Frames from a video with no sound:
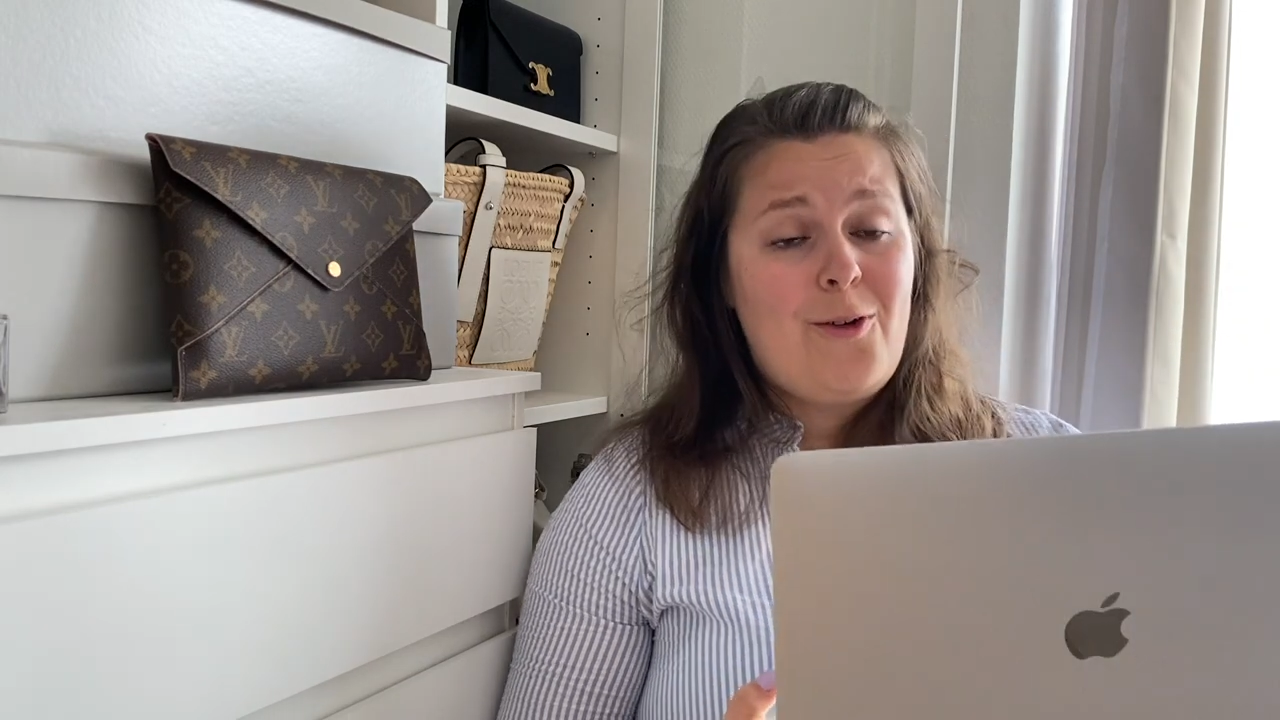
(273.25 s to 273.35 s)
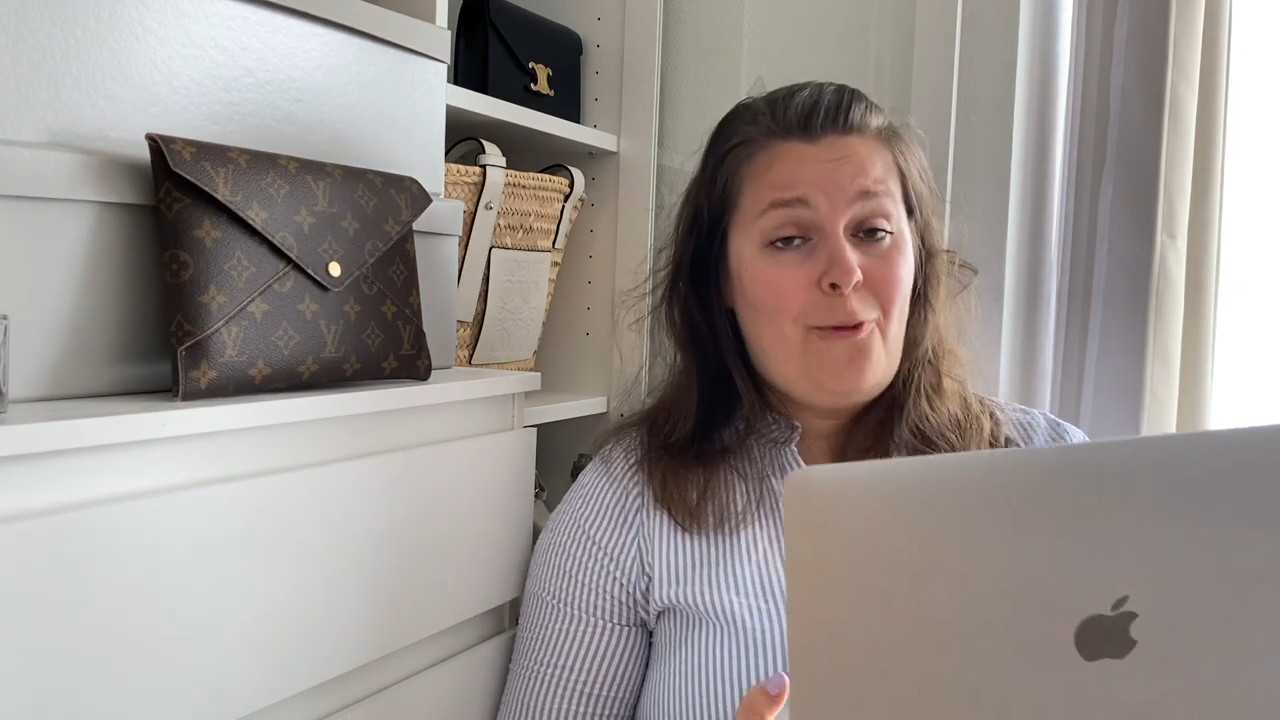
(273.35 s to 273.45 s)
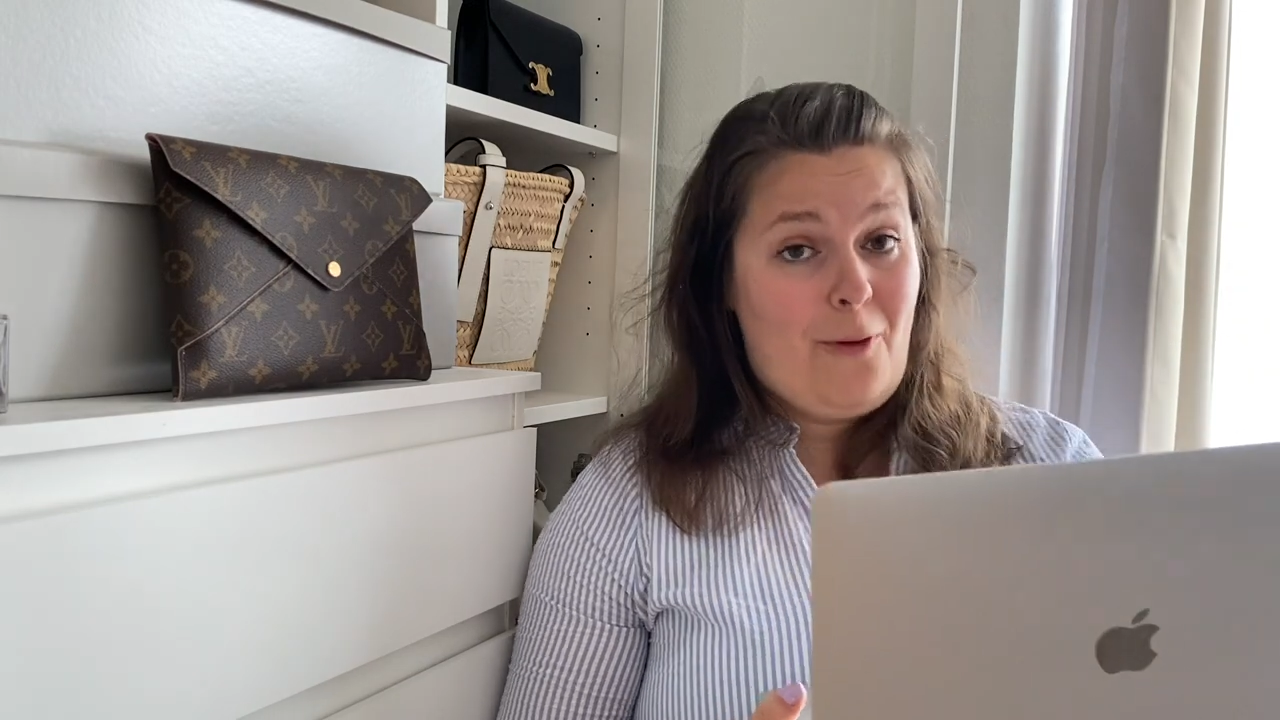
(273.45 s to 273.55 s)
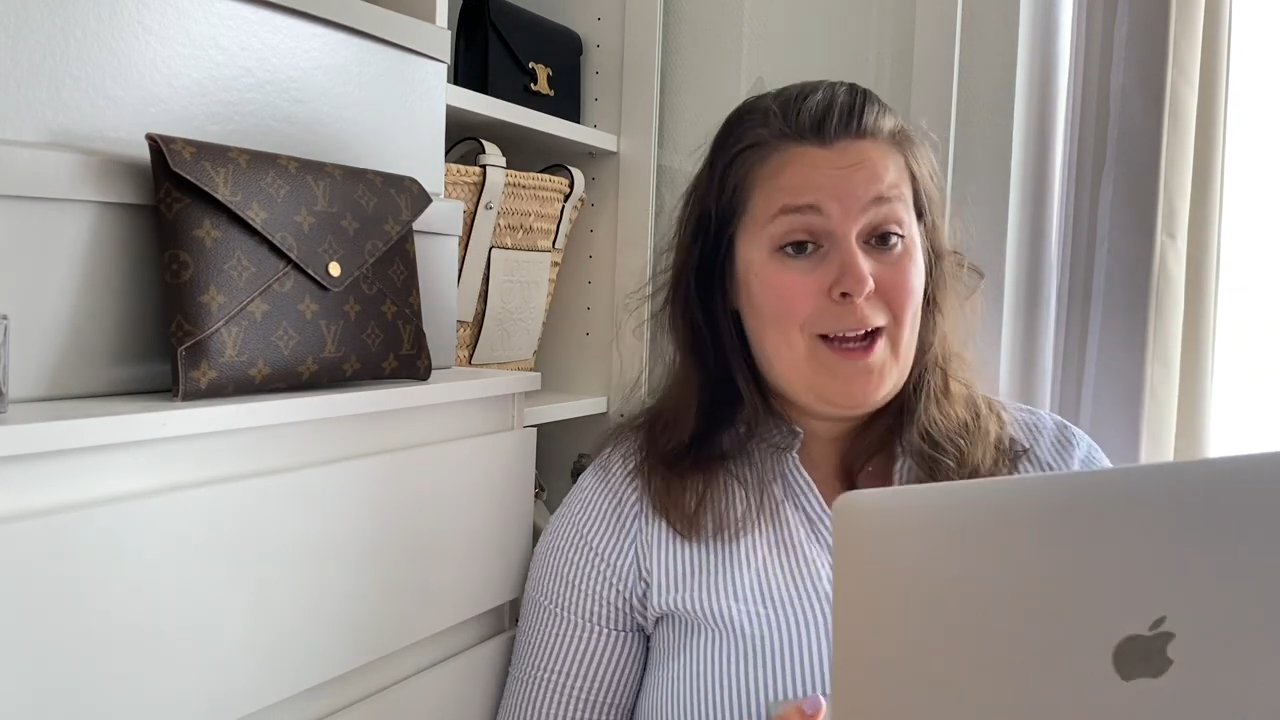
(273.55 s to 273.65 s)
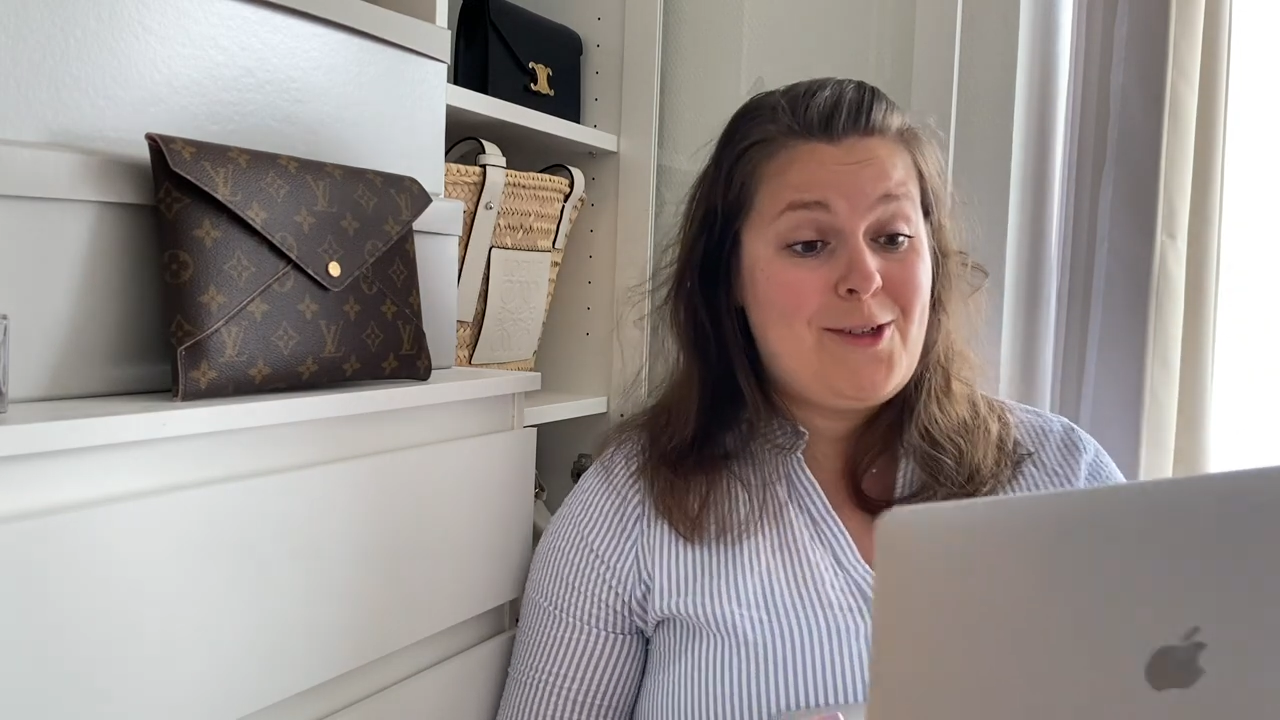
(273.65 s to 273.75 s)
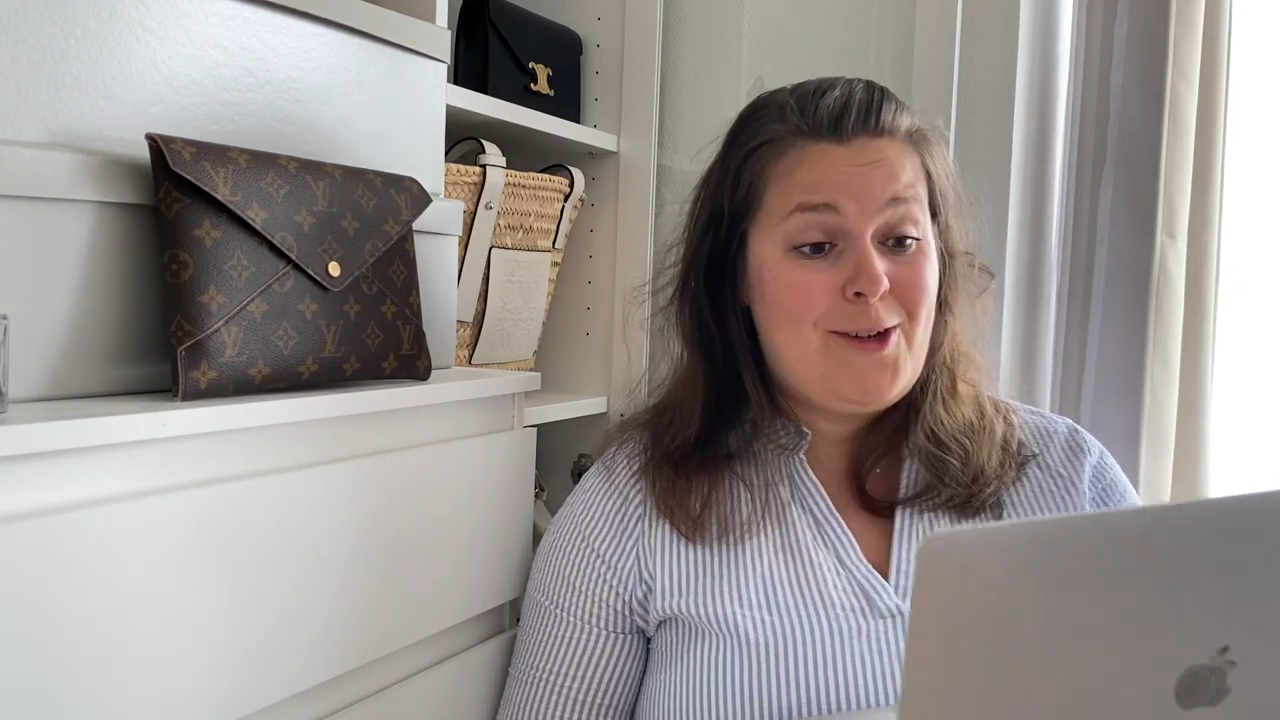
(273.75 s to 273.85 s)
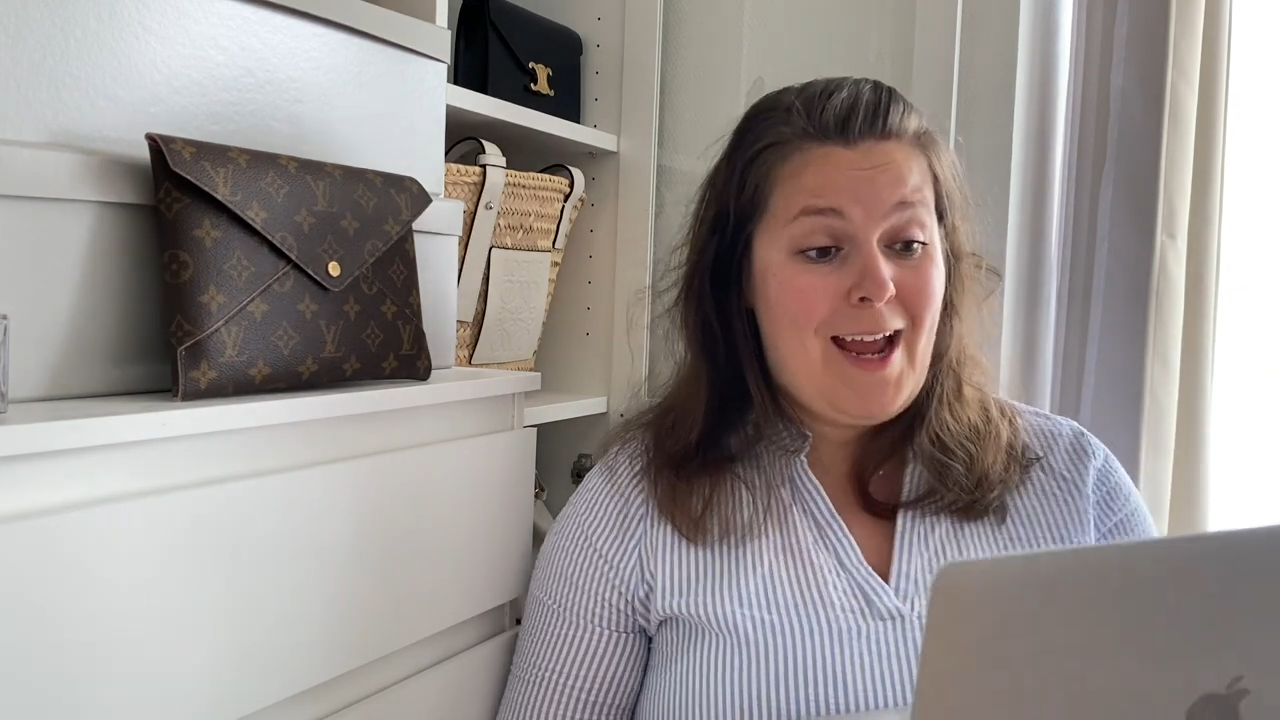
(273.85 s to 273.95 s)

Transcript: fashion